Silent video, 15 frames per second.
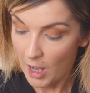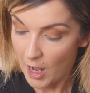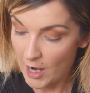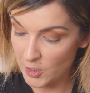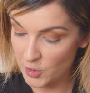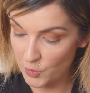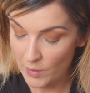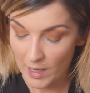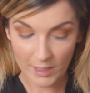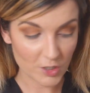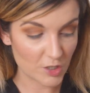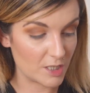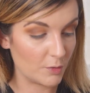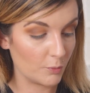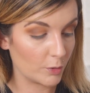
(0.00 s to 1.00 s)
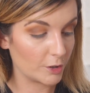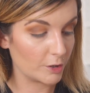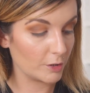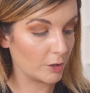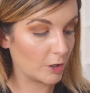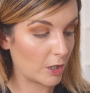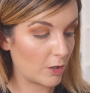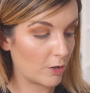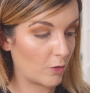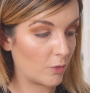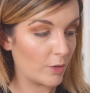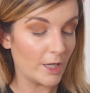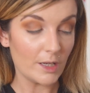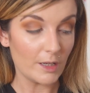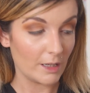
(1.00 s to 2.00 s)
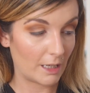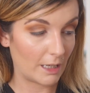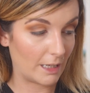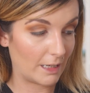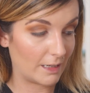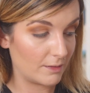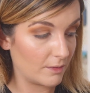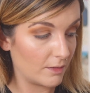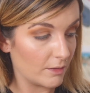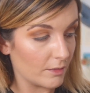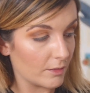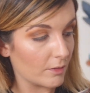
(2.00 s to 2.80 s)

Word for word: I do actually wanna go in